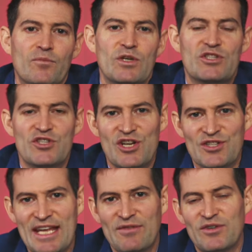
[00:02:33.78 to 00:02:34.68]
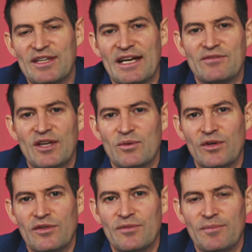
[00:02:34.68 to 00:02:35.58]
research here at Stanford that I've done
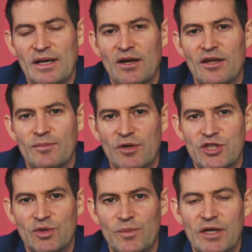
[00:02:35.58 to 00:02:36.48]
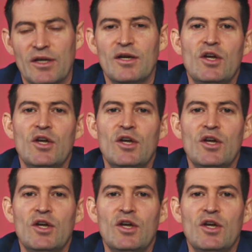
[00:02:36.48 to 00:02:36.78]
with my colleague Marshall Burke